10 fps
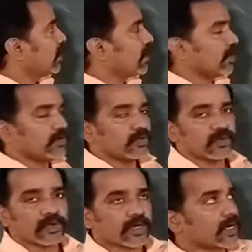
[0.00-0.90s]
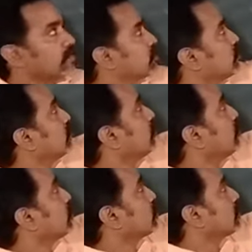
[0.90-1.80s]
Now comes to the
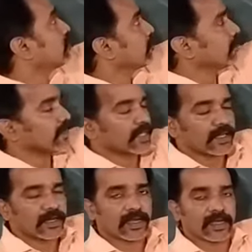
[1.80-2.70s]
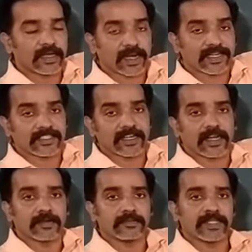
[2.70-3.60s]
portion rational
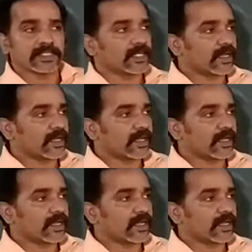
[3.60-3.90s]
numbers.